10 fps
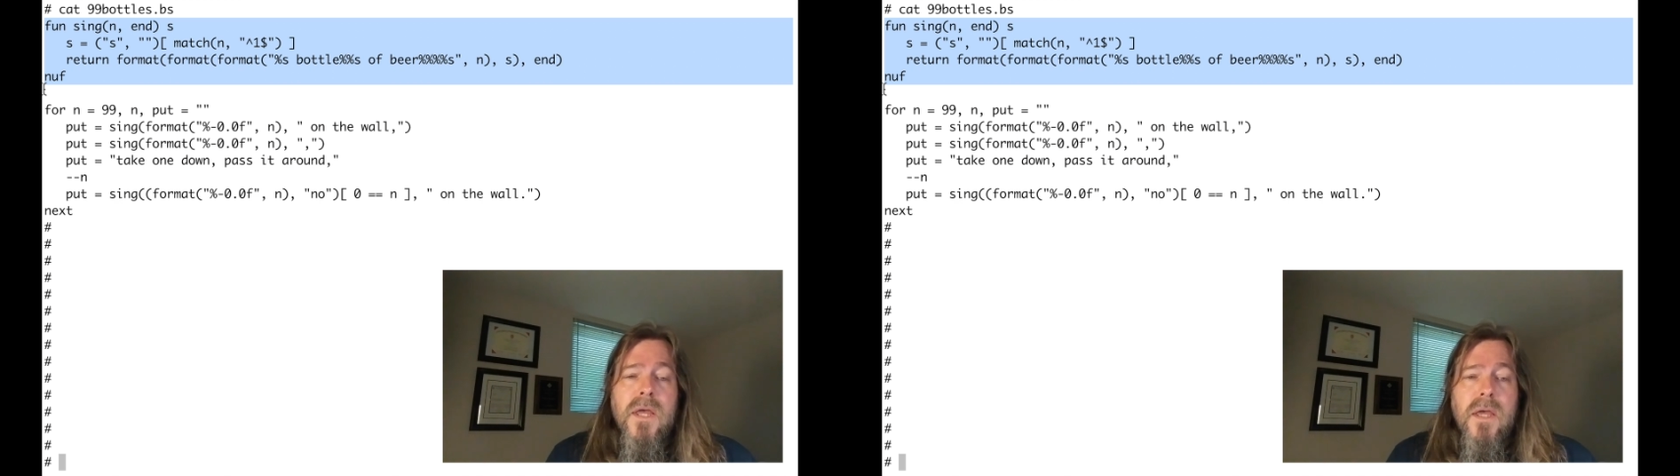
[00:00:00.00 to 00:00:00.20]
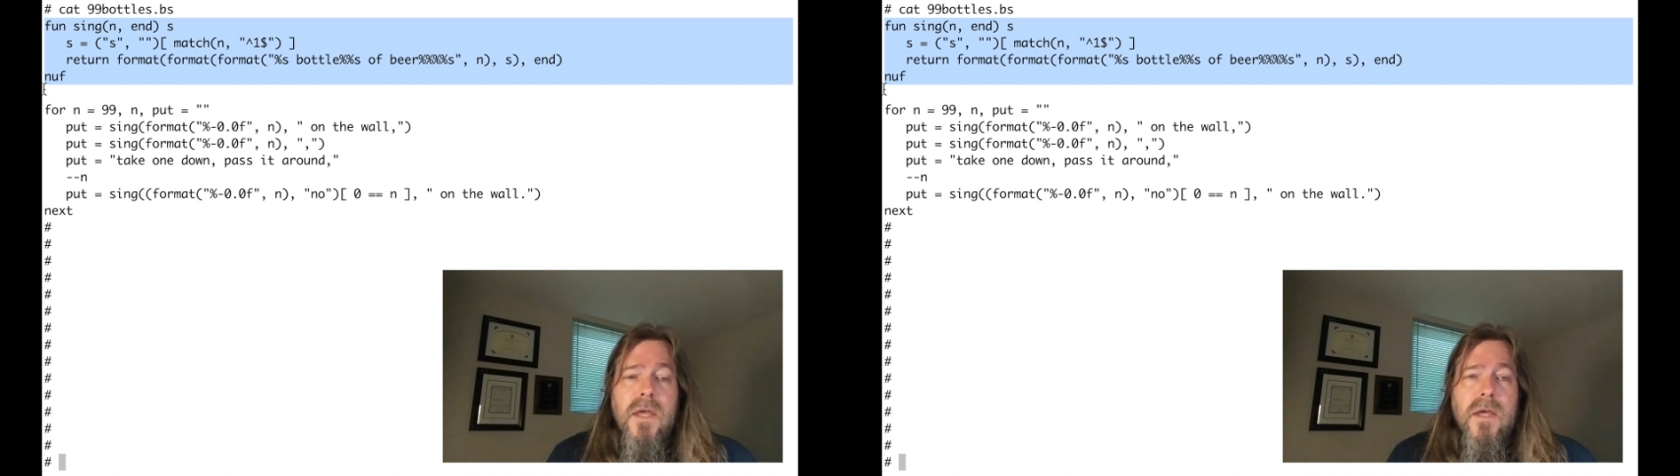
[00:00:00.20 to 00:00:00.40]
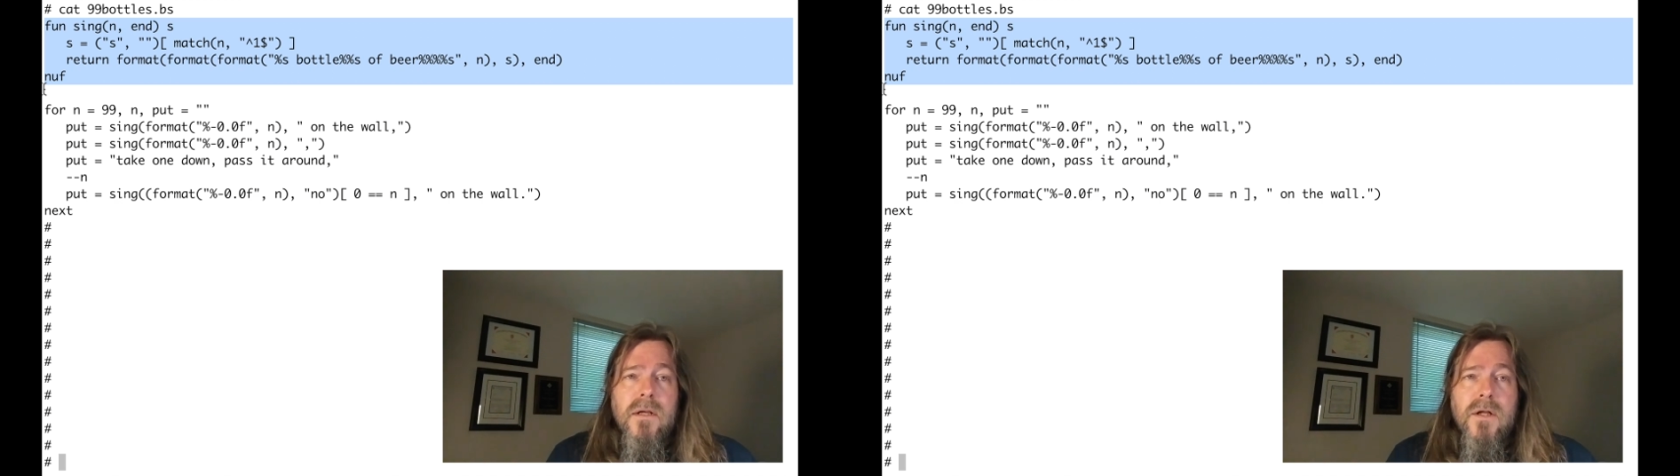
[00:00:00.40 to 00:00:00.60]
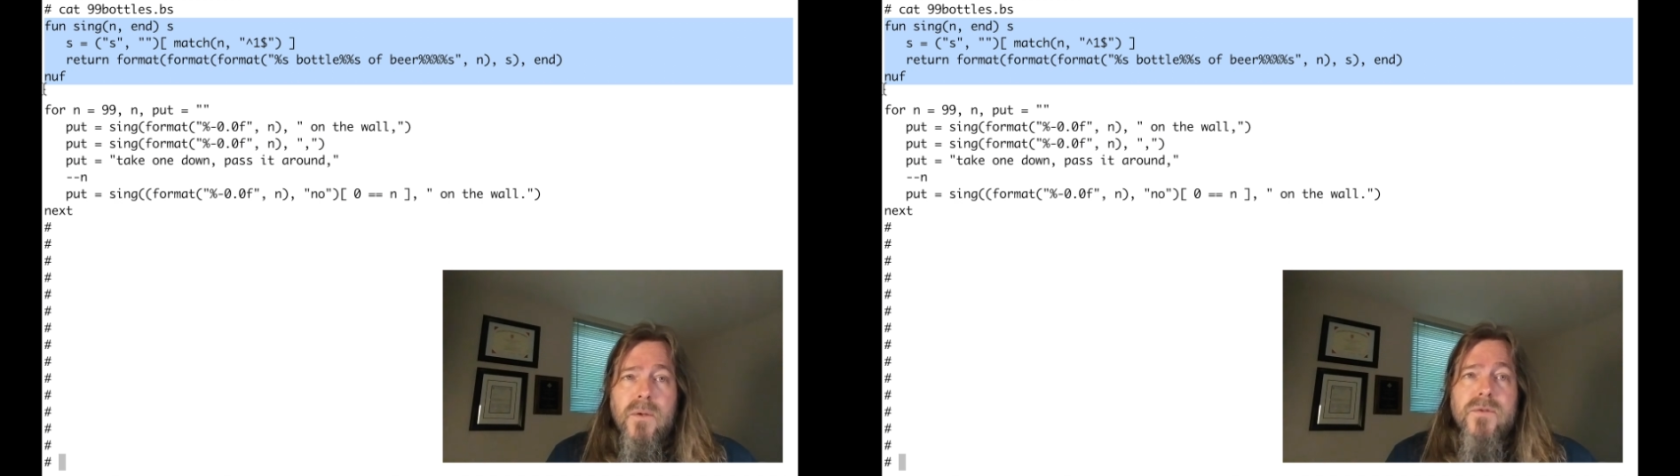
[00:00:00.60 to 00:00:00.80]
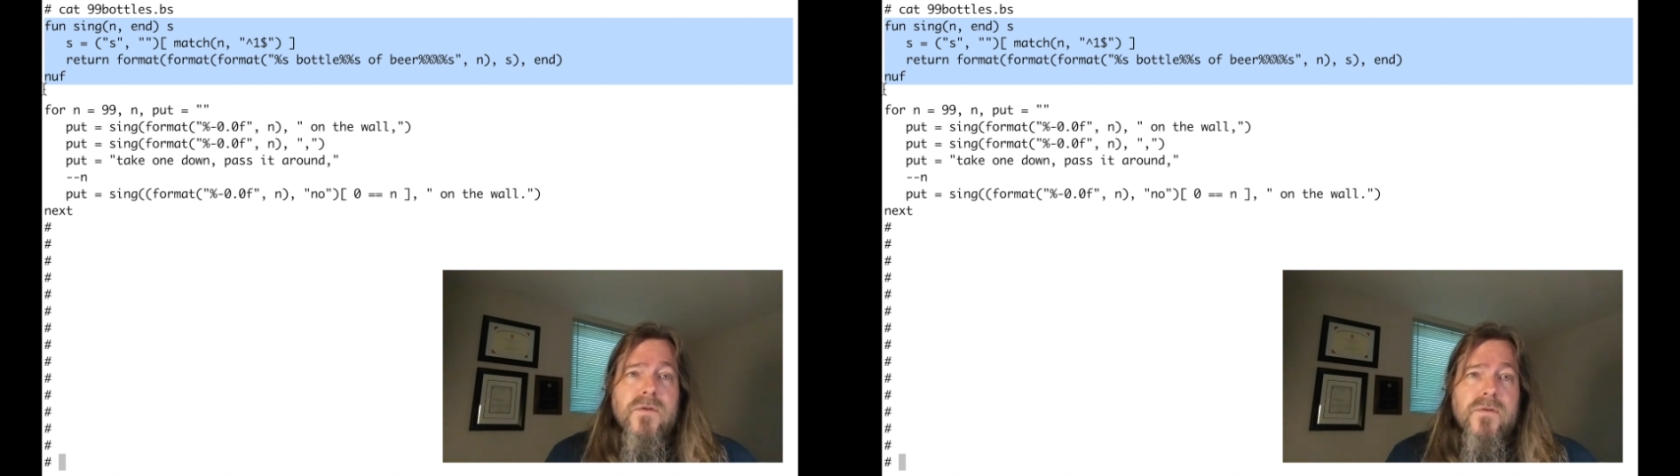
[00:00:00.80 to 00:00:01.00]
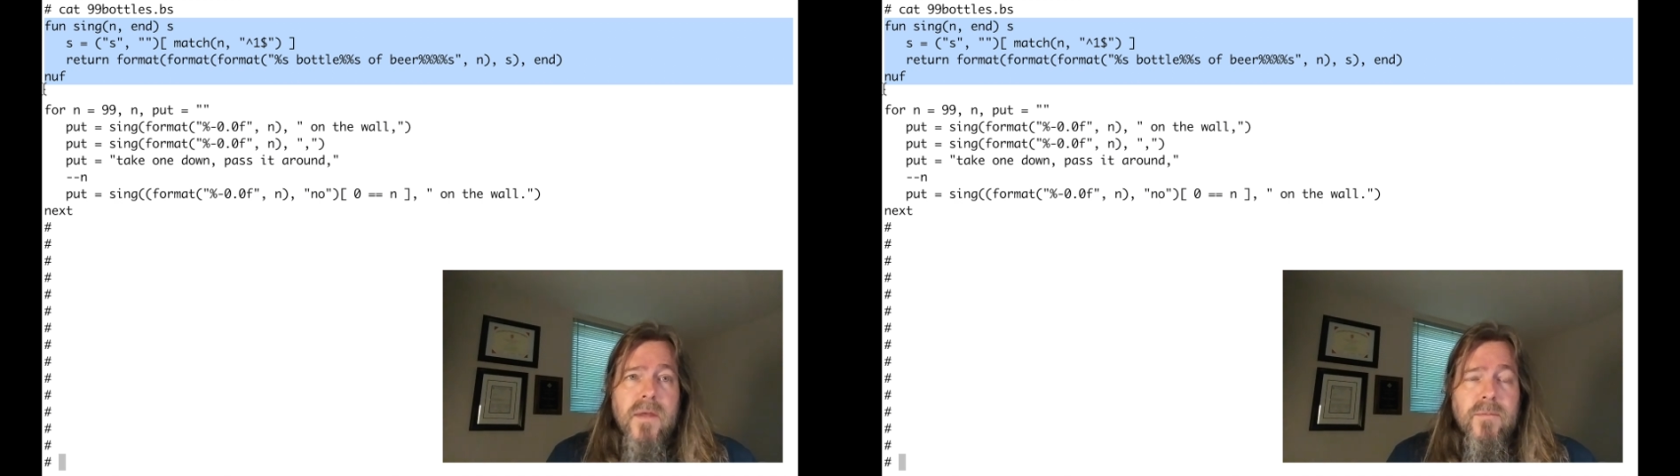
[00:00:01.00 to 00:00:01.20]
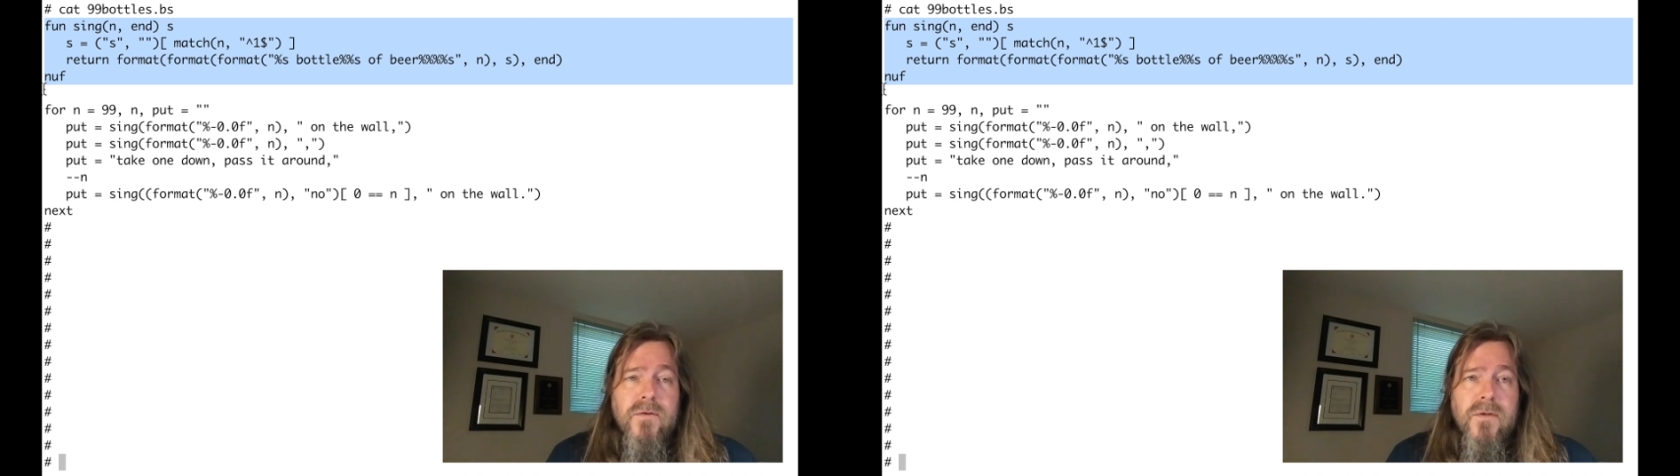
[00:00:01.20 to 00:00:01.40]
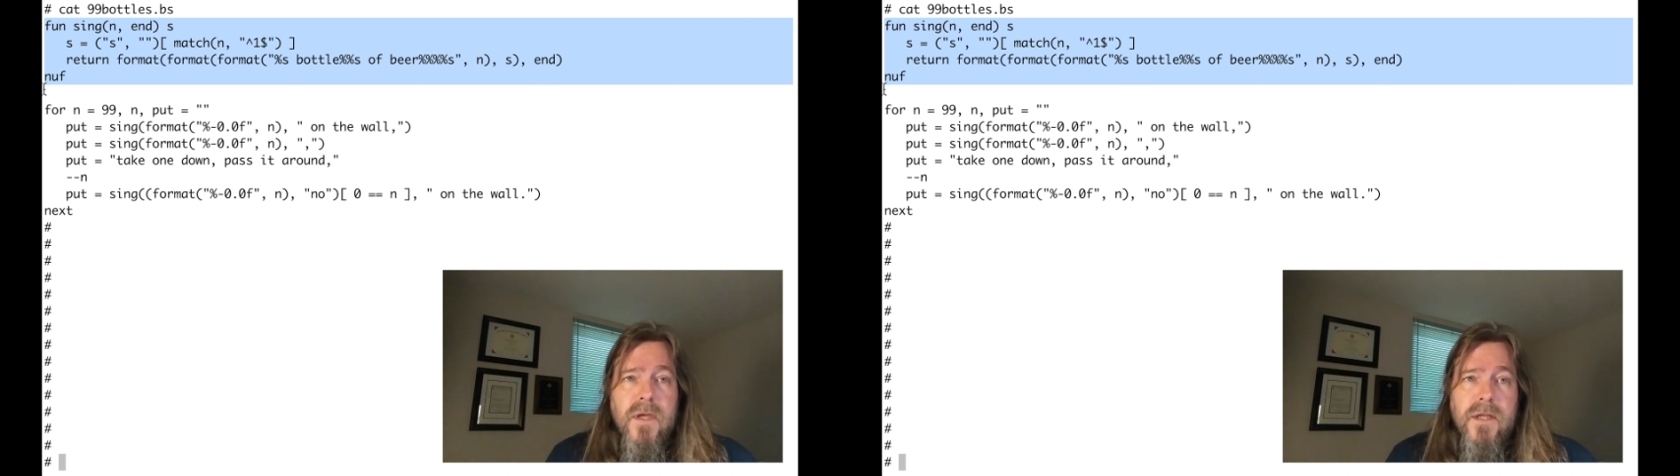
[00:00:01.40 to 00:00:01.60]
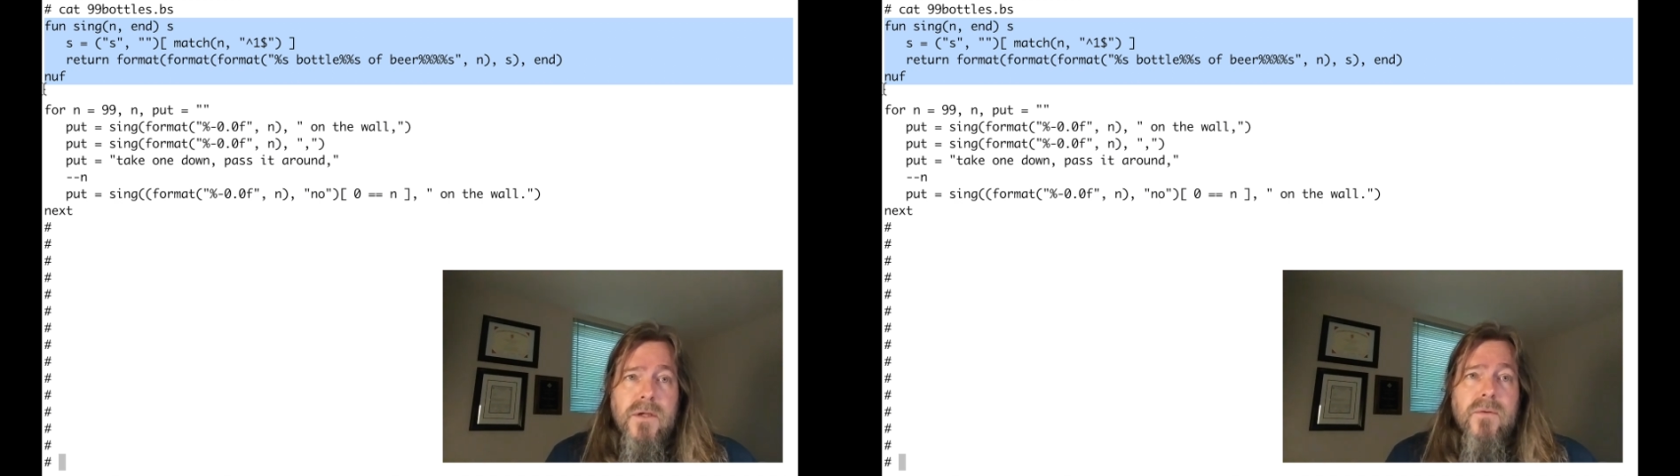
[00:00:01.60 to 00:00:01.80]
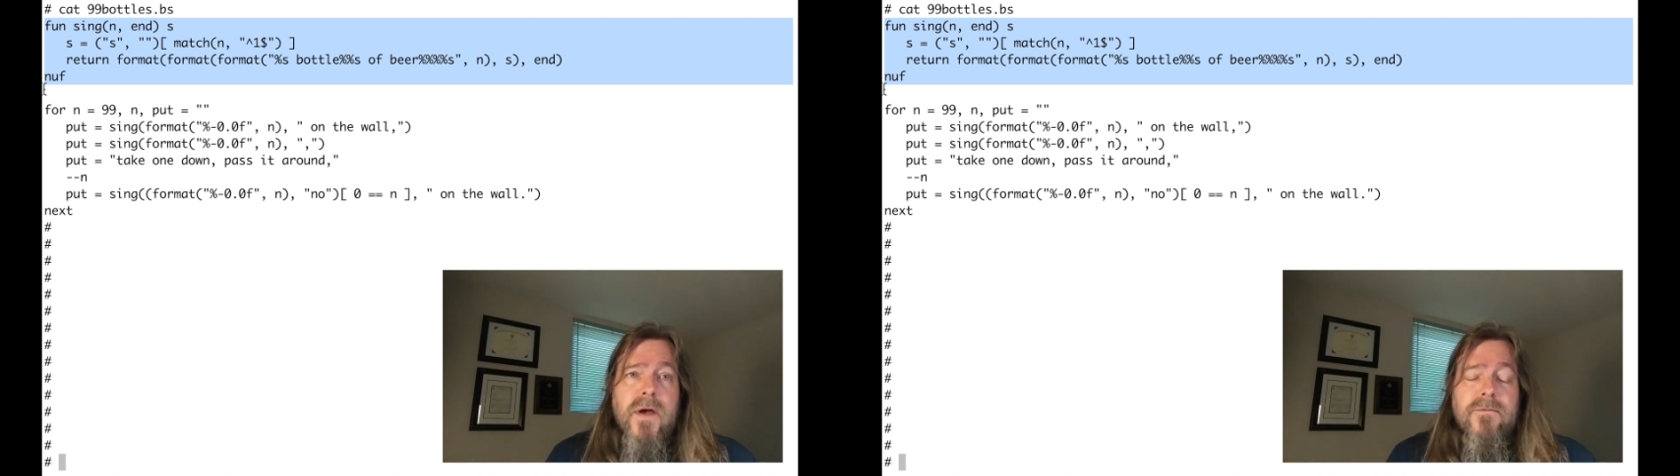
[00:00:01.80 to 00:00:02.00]
and closes them using
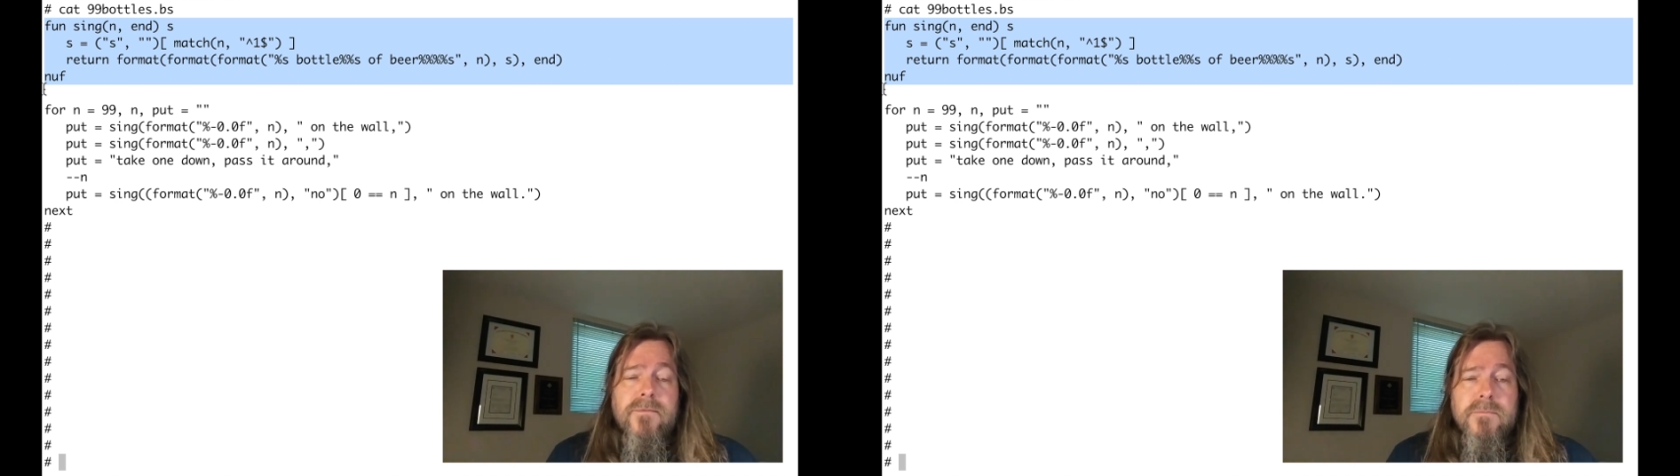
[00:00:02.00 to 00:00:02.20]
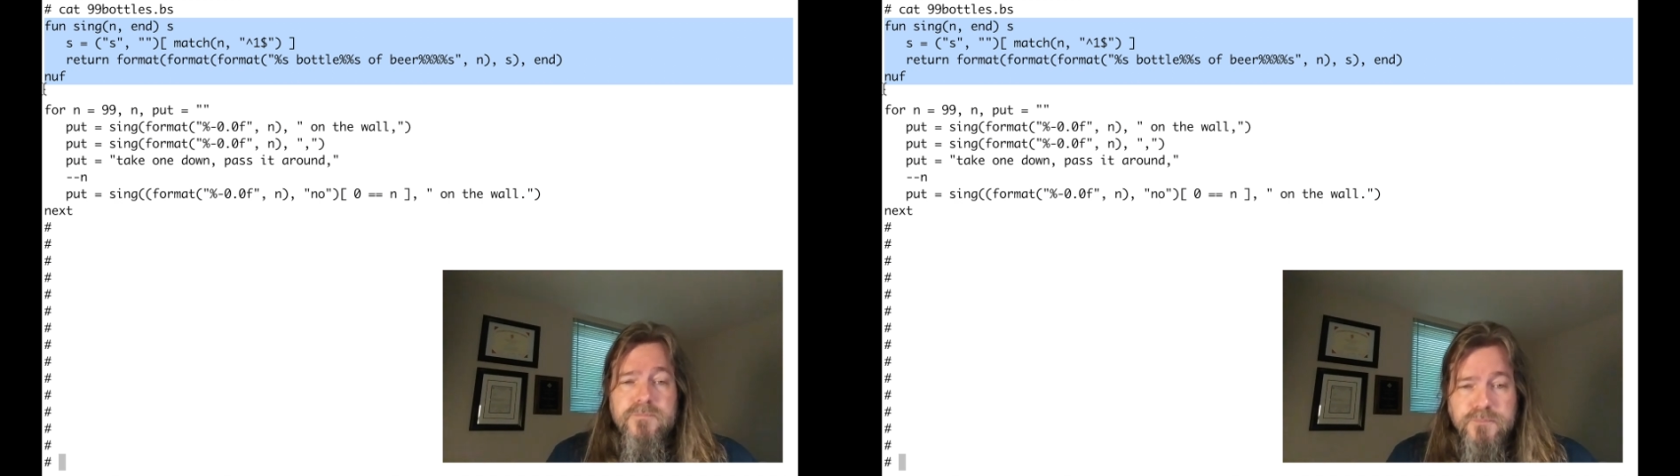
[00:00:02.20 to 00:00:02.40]
nuf.